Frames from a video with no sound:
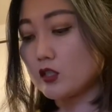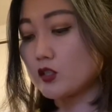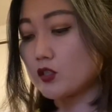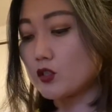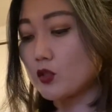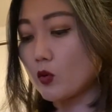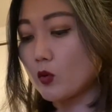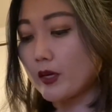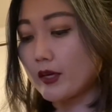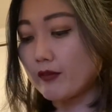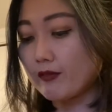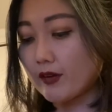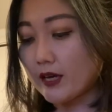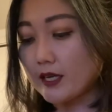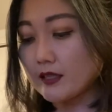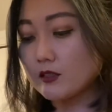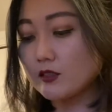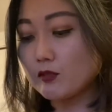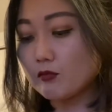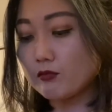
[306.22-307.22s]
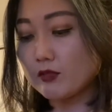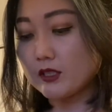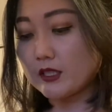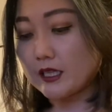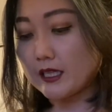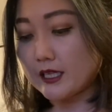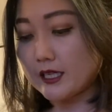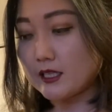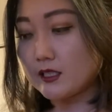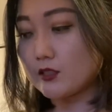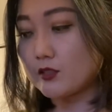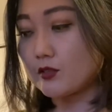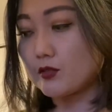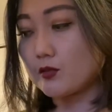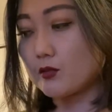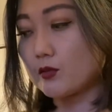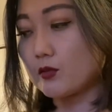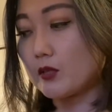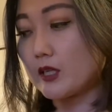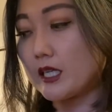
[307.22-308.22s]
So if I could relate
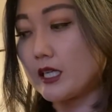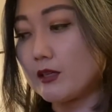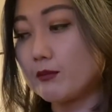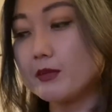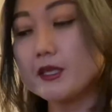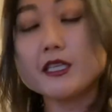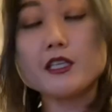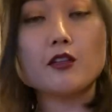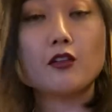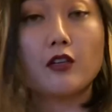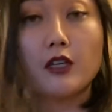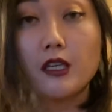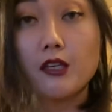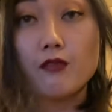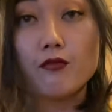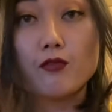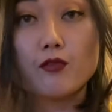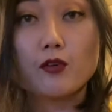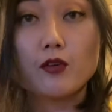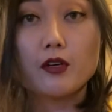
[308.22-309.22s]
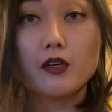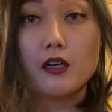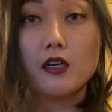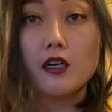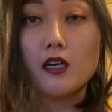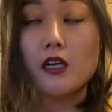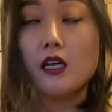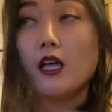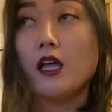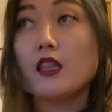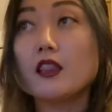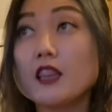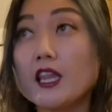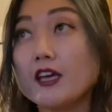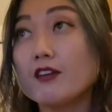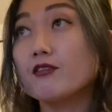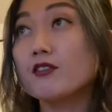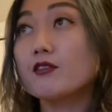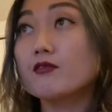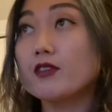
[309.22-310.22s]
to anybody looking for
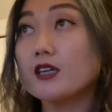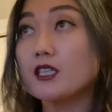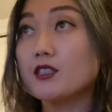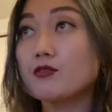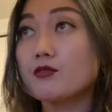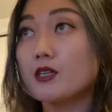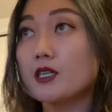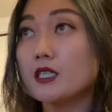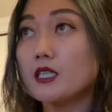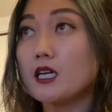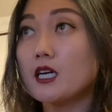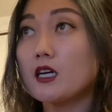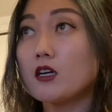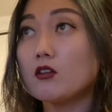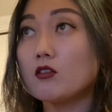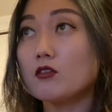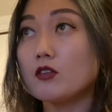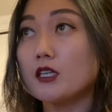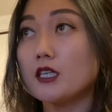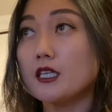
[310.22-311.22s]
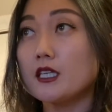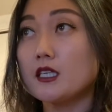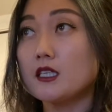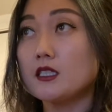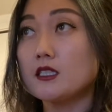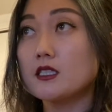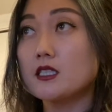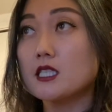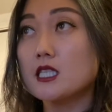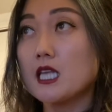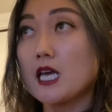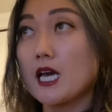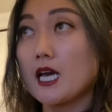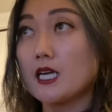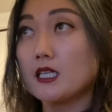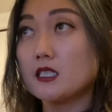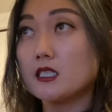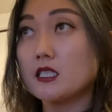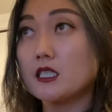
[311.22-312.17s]
life advice right now, is that